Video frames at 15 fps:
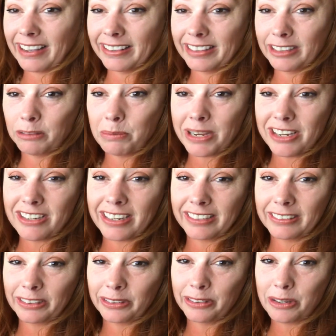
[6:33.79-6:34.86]
These pea
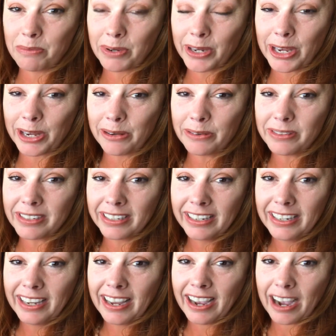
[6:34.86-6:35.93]
chicks are super cute.
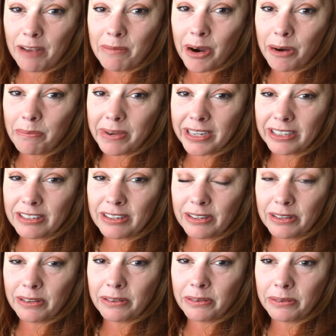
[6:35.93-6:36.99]
I'm hoping
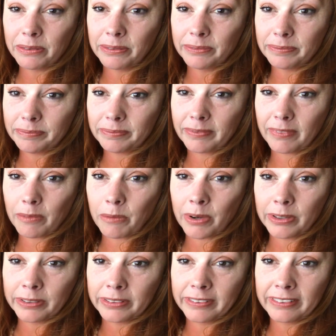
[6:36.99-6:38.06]
to,
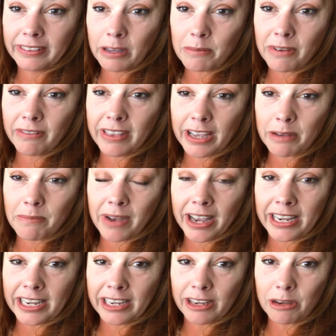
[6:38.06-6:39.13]
well, some of them
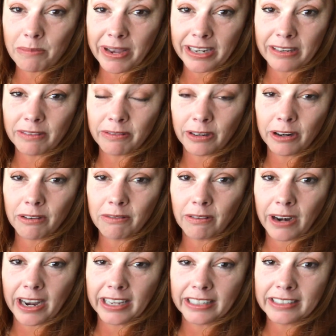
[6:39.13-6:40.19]
I incubated for a
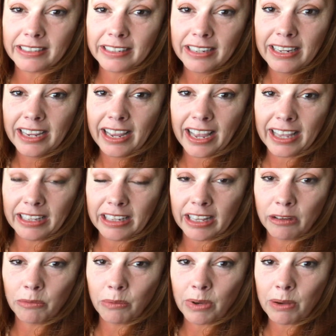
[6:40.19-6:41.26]
friend, and
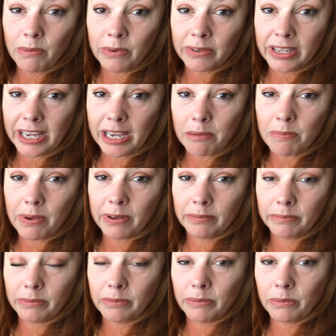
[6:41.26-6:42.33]
then we will keep
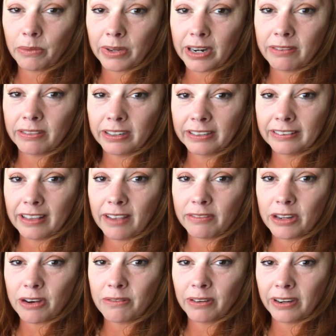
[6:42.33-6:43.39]
whatever is
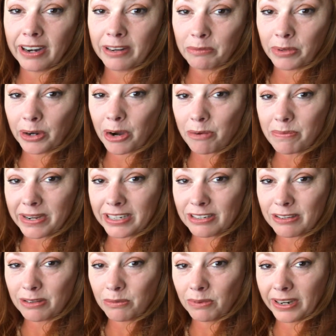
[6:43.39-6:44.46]
left over, and we're hoping
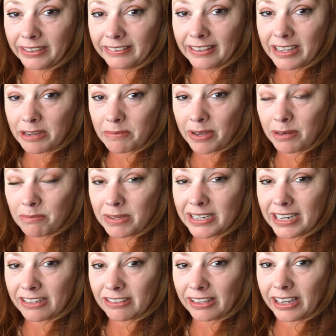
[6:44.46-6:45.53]
to raise them and
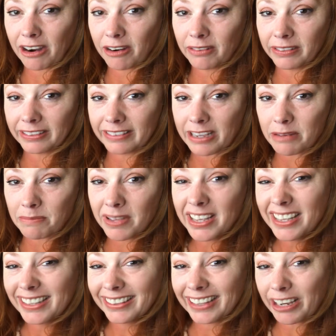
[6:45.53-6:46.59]
potentially harvest them
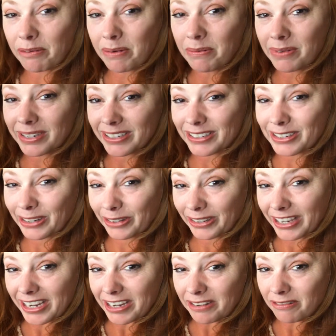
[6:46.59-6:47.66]
like we would a
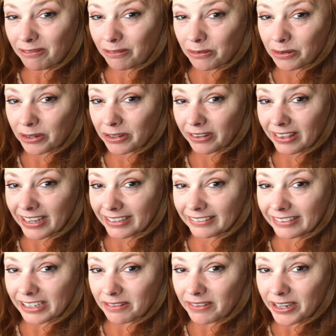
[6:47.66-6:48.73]
turkey for
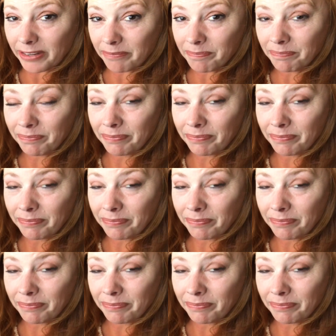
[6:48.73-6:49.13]
Thanksgiving.